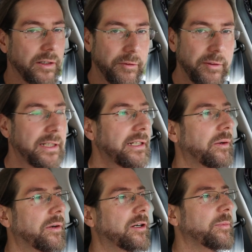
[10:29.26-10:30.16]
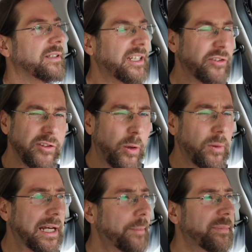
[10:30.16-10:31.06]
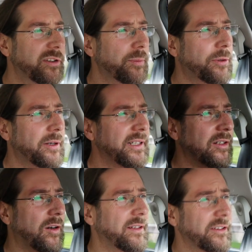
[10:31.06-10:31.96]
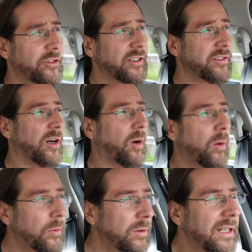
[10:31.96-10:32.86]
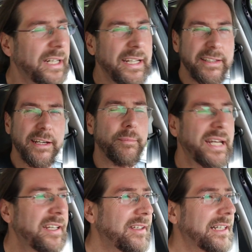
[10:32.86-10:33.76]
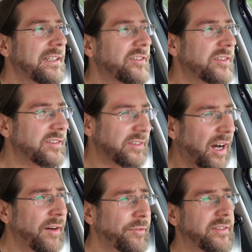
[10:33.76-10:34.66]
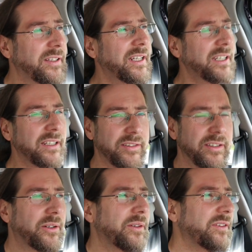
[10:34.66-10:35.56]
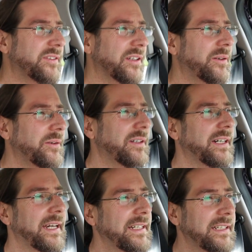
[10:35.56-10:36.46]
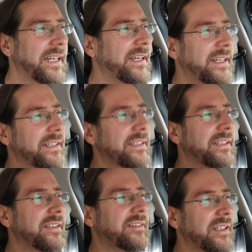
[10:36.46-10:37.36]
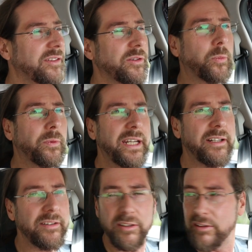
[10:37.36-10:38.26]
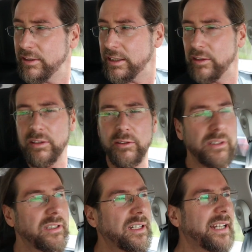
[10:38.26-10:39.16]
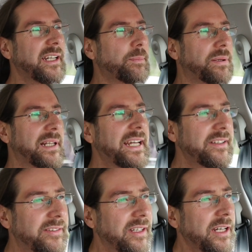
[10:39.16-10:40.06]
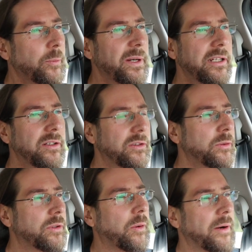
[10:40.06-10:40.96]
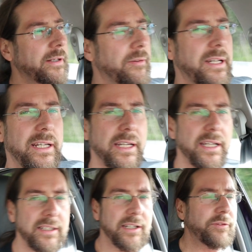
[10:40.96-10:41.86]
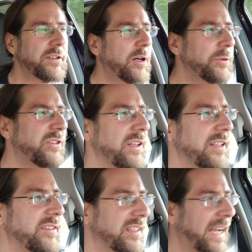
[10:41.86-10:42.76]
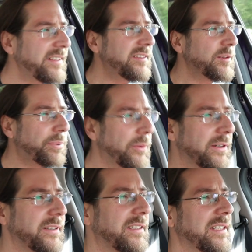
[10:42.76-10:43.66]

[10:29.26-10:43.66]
Really horrible. There's no lumbar support at all. There's just a hole. They're amazingly soft. And it's weird. You're not in place when you do cornering. They have no side support.